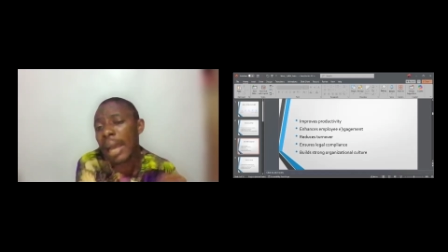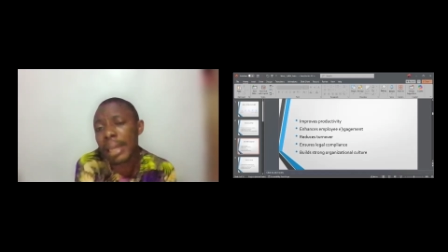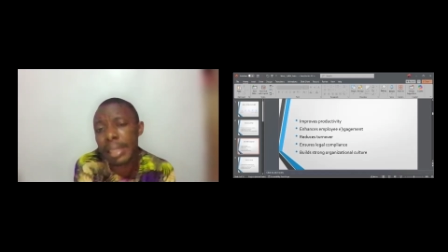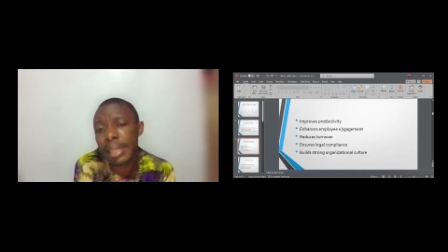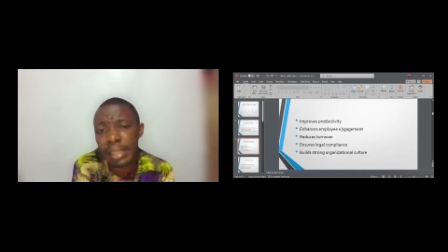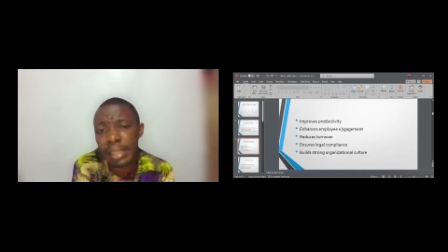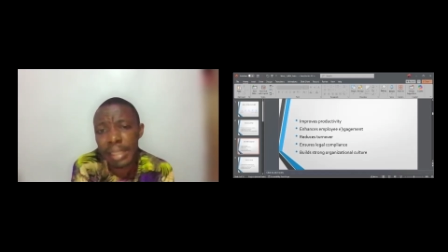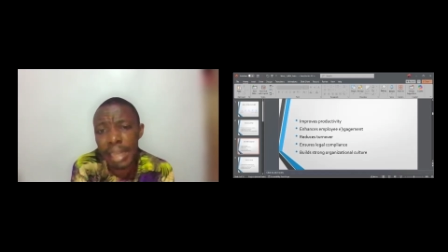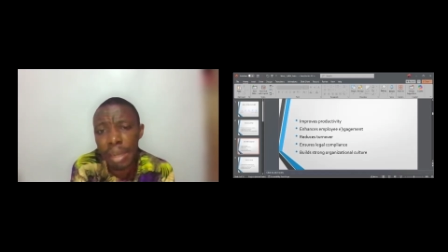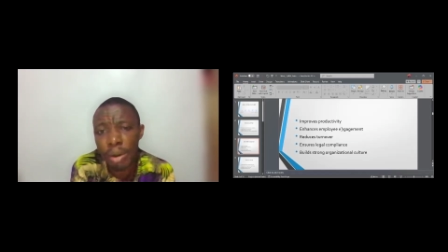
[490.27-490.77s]
had a
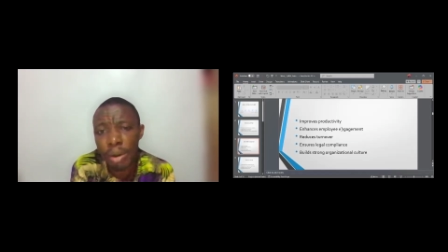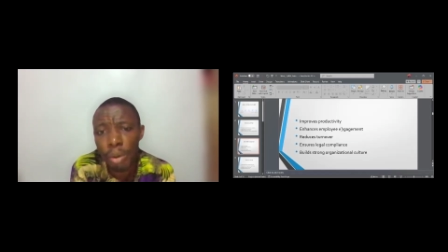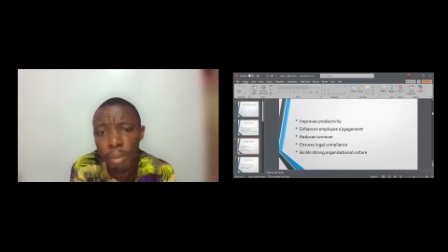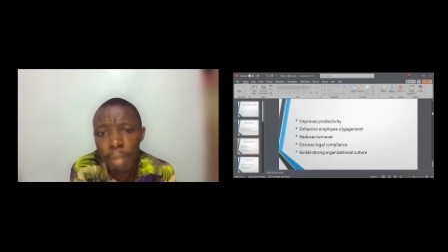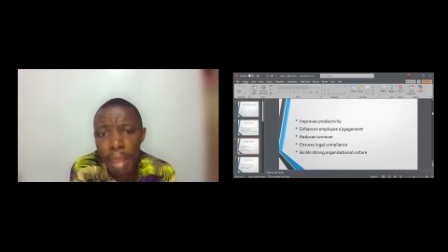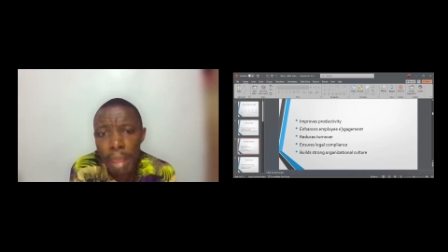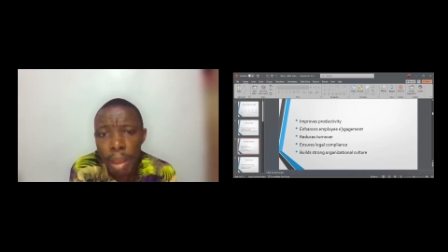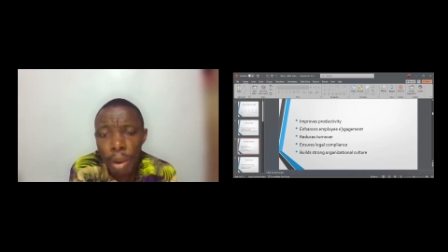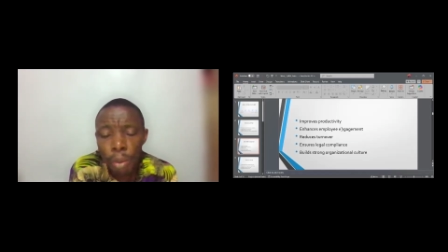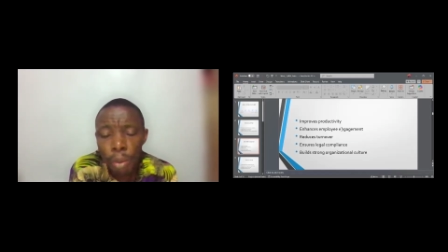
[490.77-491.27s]
scenario
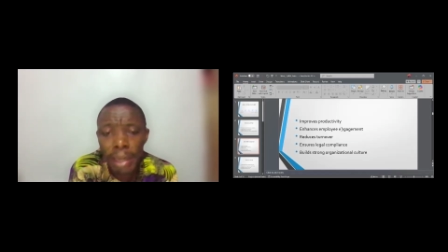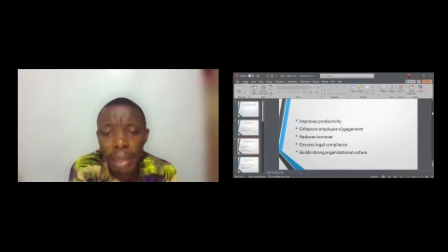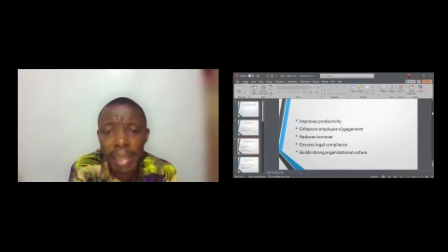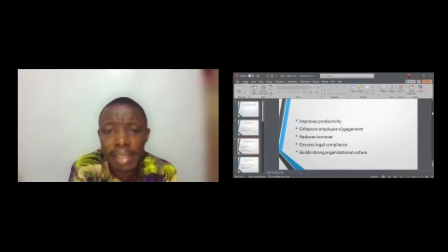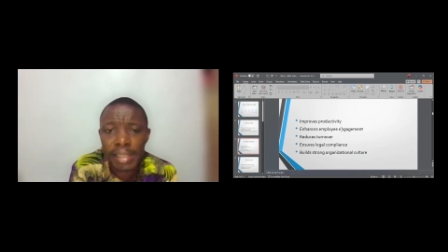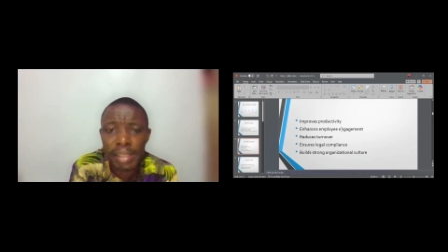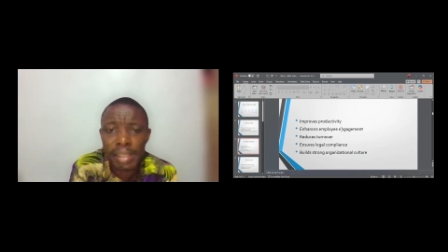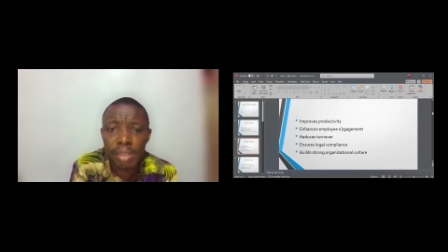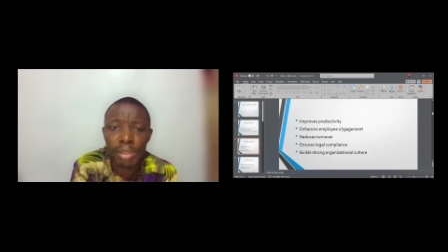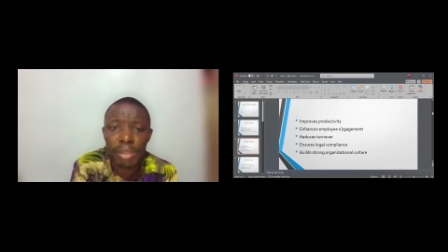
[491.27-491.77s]
when the
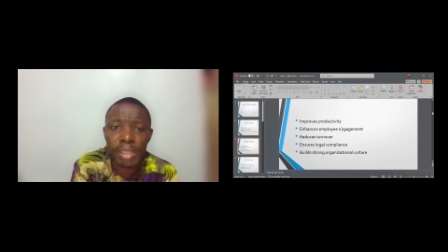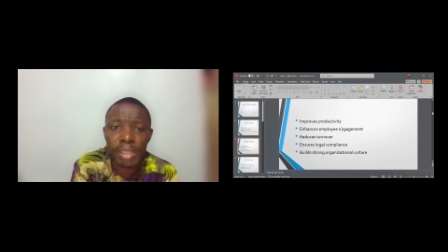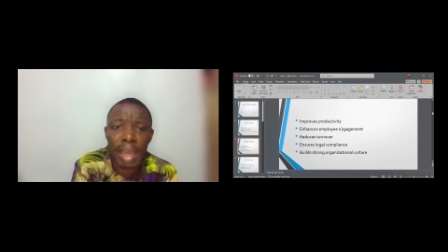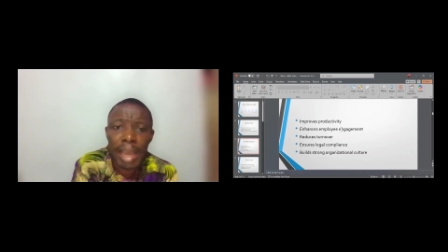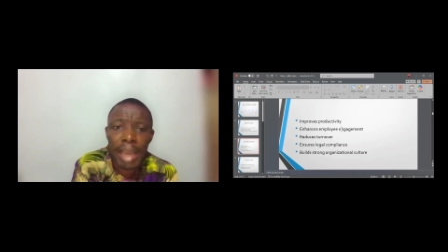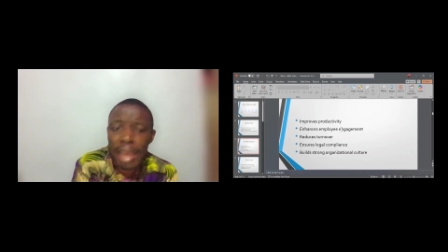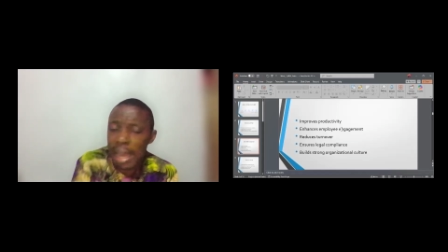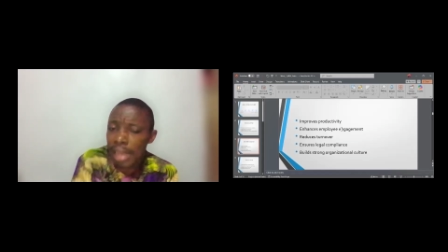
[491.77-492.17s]
CEO said,